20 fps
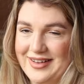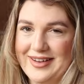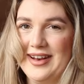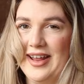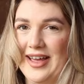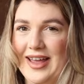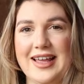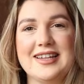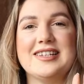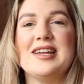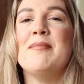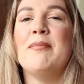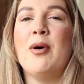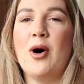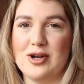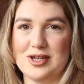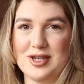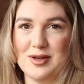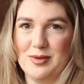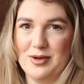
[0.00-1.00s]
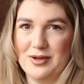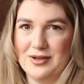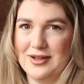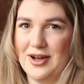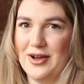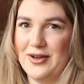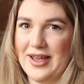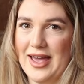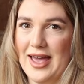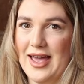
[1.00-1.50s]
Like, it's impossible,
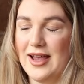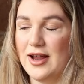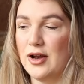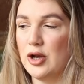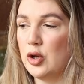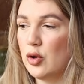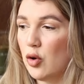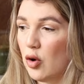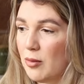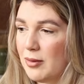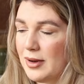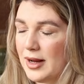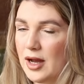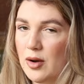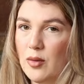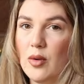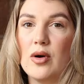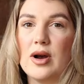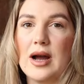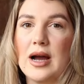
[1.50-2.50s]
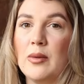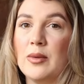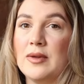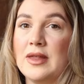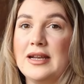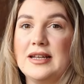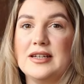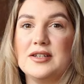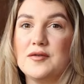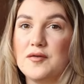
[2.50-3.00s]
okay? Normally I walk out with
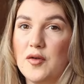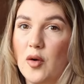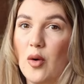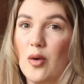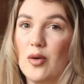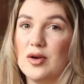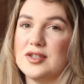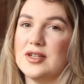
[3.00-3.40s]
at least 4,